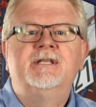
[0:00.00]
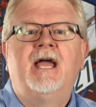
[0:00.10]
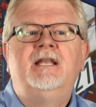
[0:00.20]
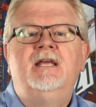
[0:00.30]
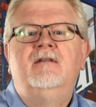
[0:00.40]

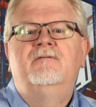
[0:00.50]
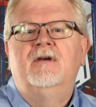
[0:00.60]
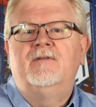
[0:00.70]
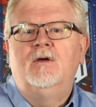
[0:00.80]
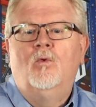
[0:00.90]

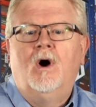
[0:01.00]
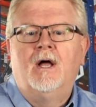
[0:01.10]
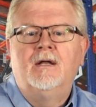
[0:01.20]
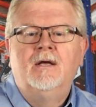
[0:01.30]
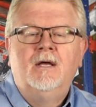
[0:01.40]

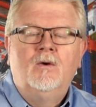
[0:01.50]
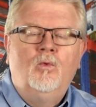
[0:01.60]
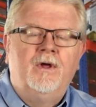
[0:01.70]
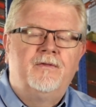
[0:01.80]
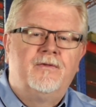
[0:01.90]
1951
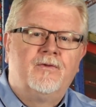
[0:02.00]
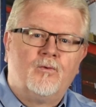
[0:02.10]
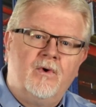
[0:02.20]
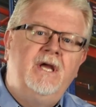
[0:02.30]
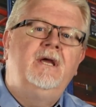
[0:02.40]
with
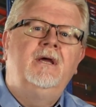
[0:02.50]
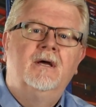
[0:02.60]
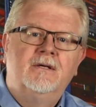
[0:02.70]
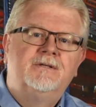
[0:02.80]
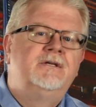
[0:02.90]
three
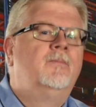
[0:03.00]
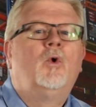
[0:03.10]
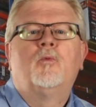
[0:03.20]
simple